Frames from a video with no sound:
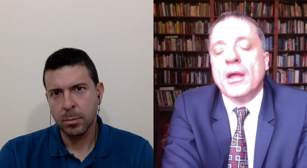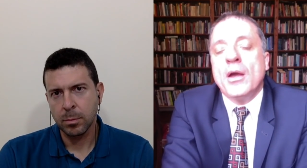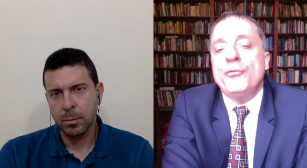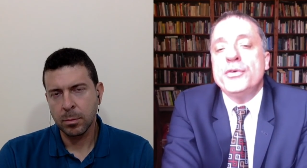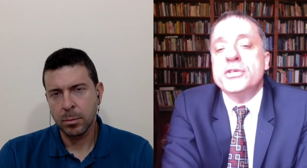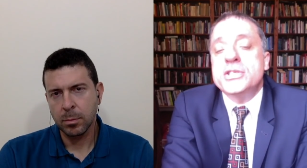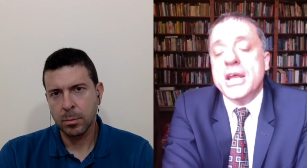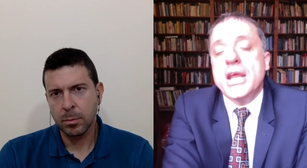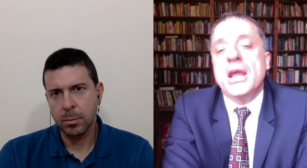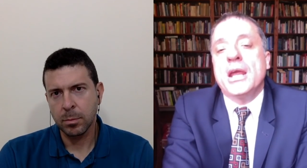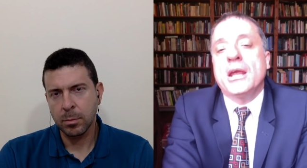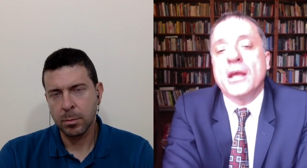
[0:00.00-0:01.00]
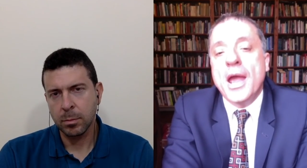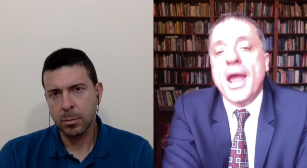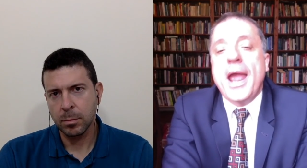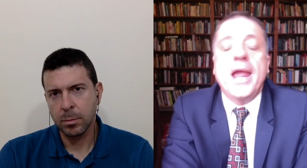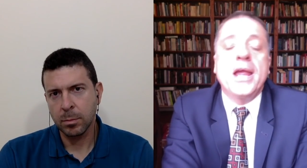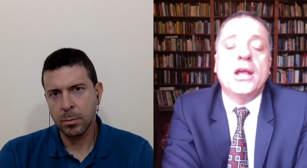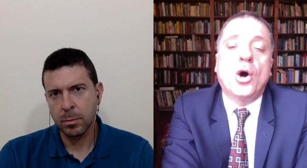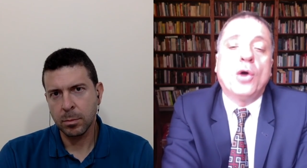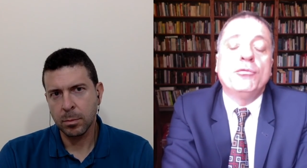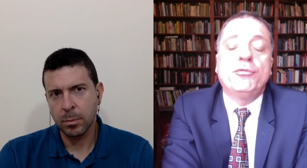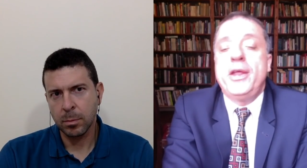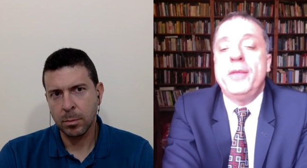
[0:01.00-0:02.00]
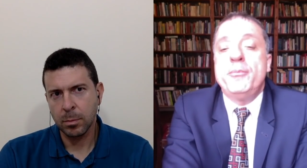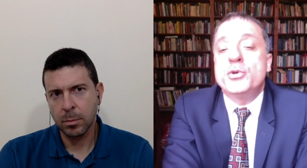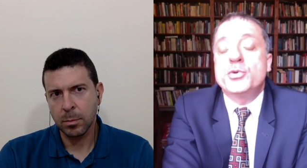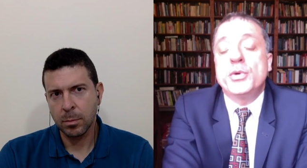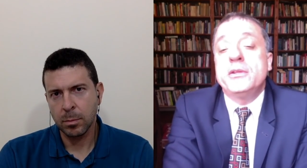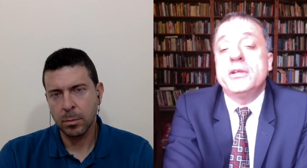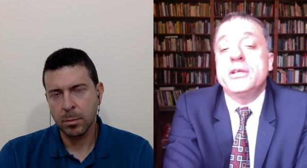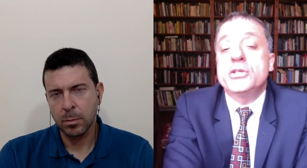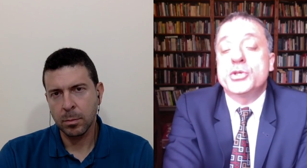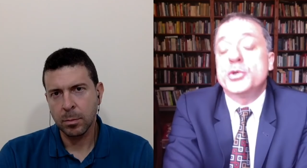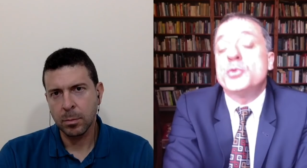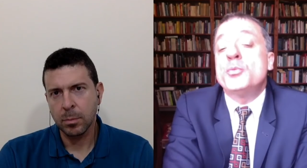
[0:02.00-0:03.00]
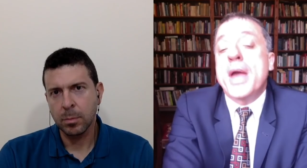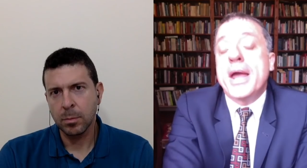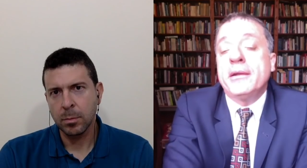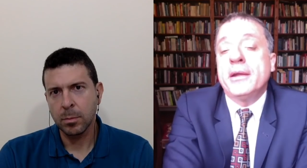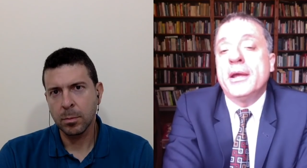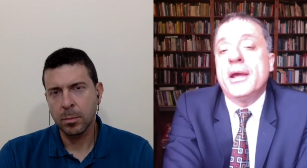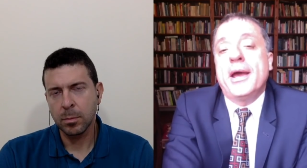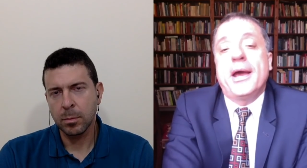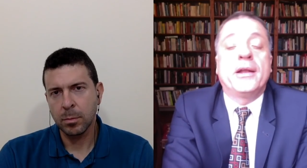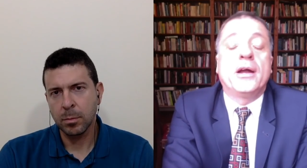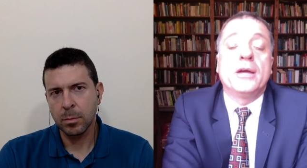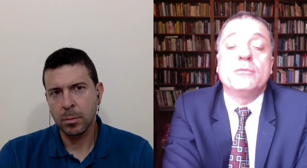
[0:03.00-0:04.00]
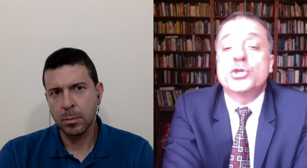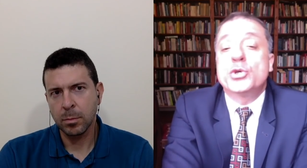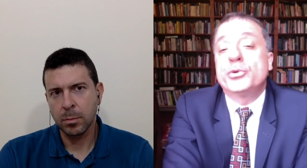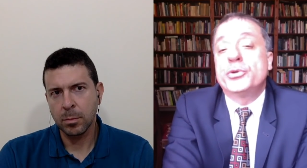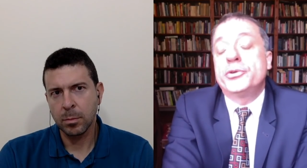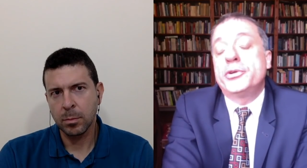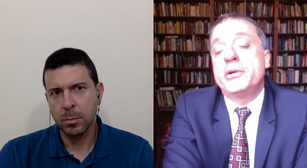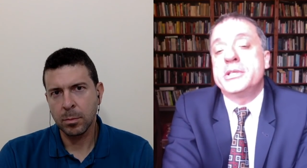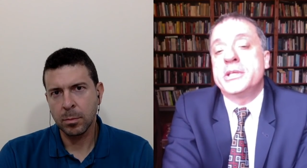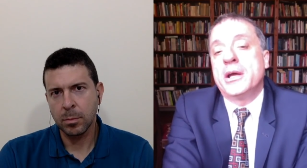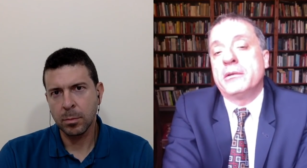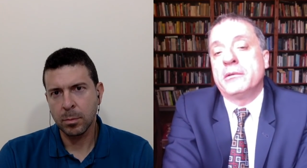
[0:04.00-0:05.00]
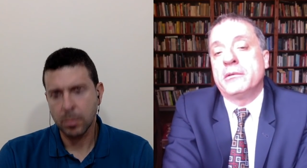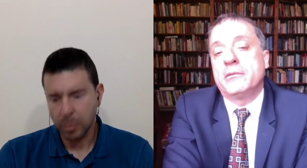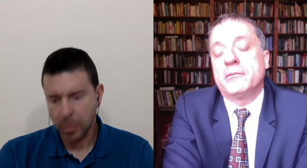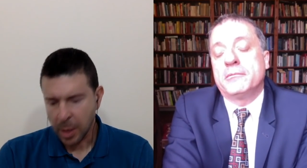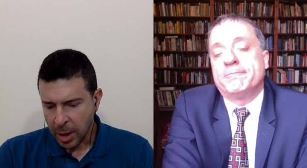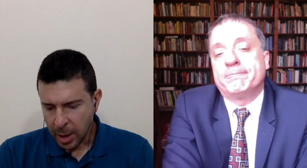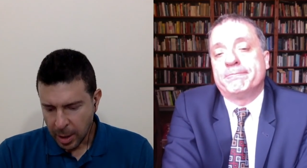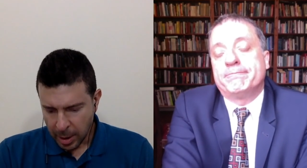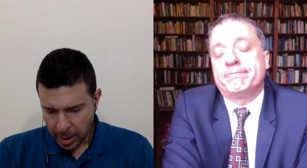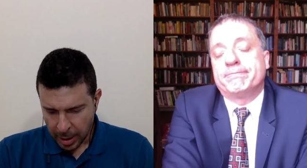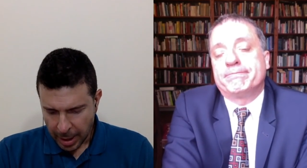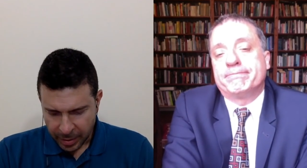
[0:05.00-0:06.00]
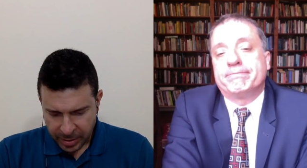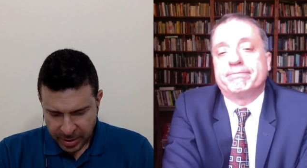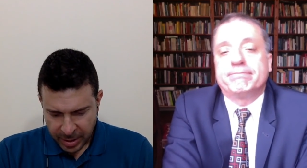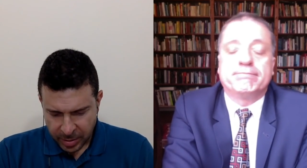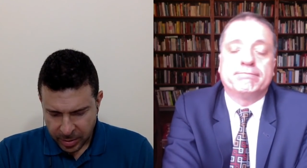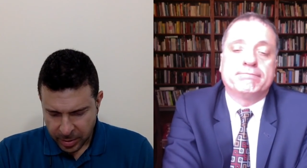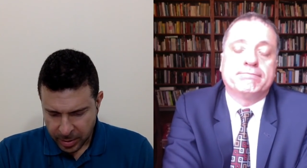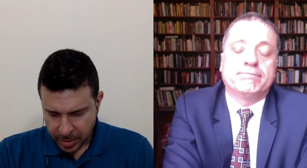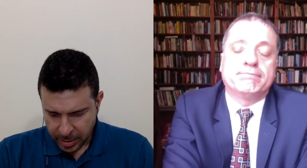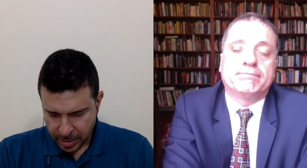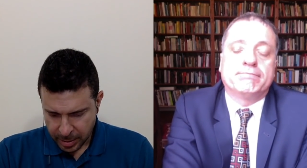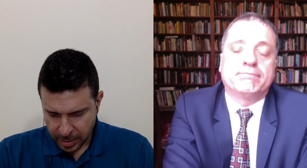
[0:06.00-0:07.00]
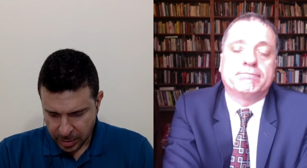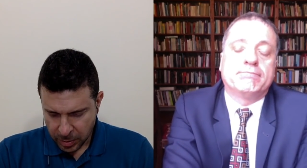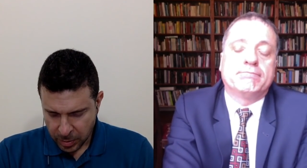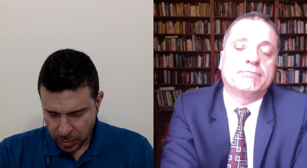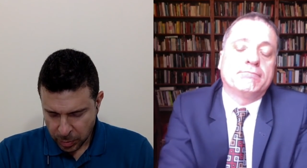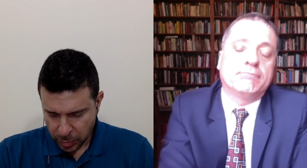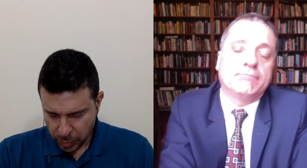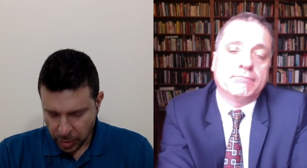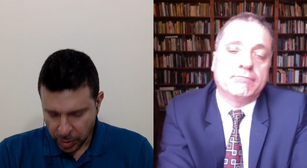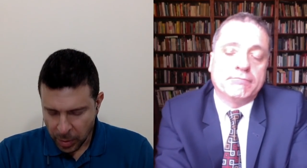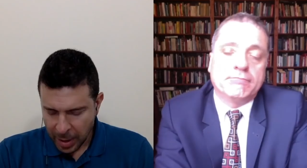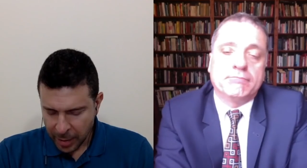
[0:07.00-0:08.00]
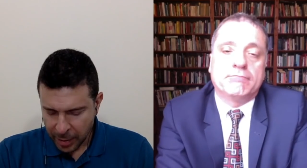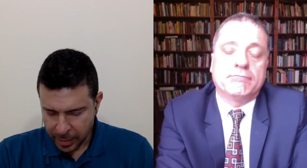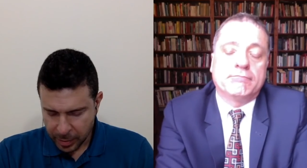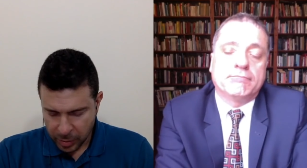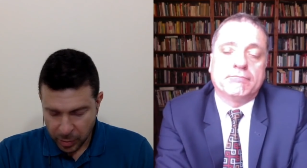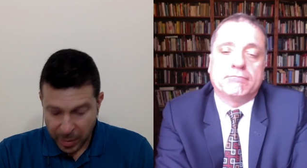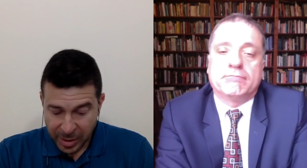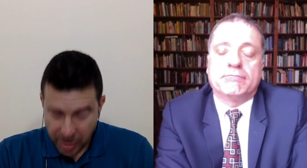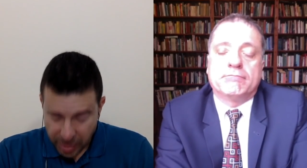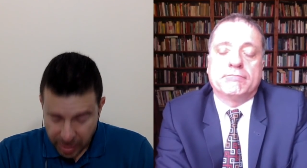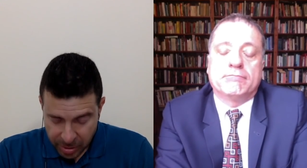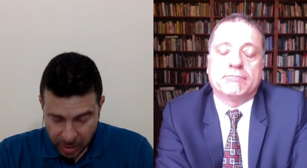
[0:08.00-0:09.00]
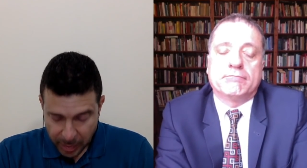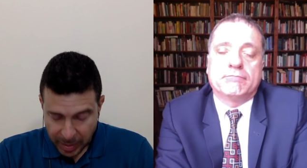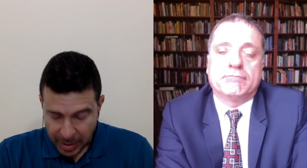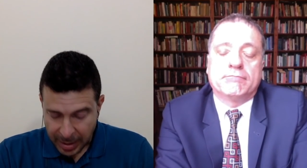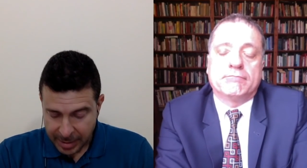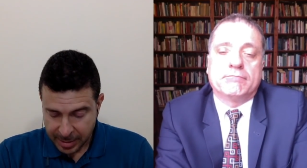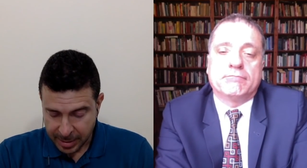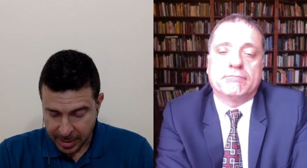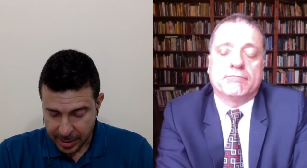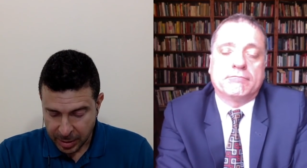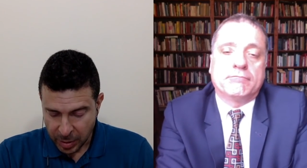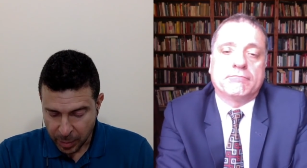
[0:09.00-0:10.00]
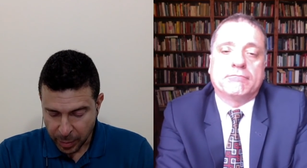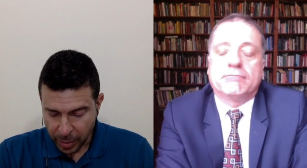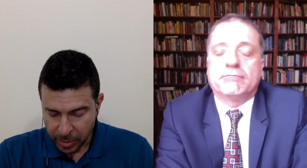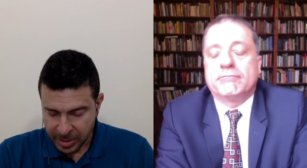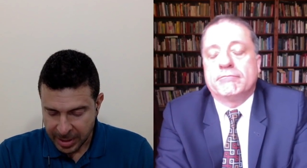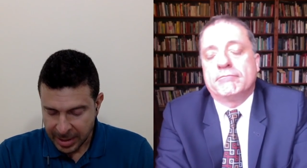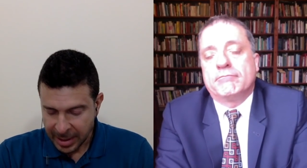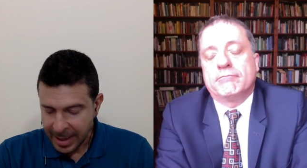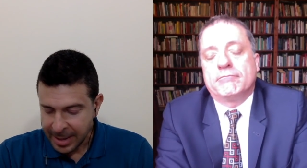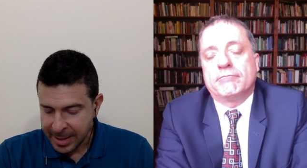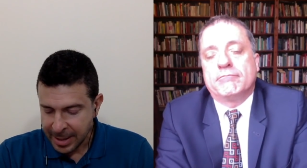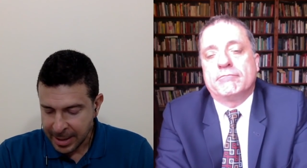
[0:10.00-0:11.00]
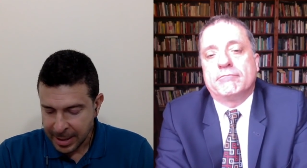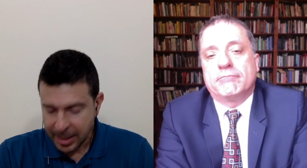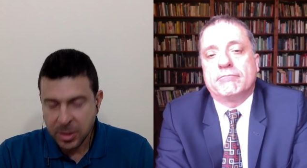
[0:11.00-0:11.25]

Speaker 1: for seeing a conflict between these two men, and I'm sure that there is none.
Speaker 2: Alexander, you mentioned the term a lot in your post, Atlantic